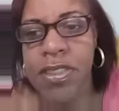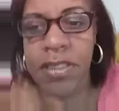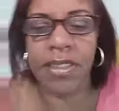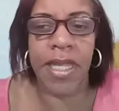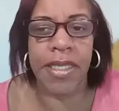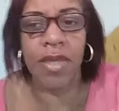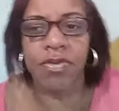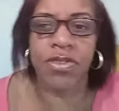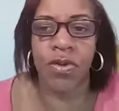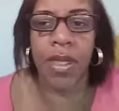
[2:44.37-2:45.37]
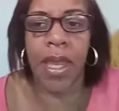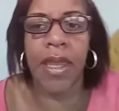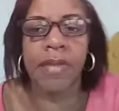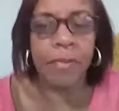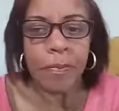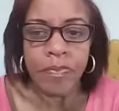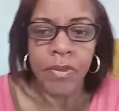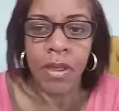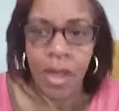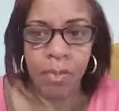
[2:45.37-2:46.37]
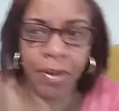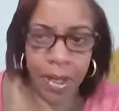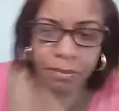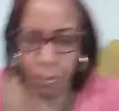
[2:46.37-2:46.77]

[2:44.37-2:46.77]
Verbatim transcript: it looked like he was okay. But,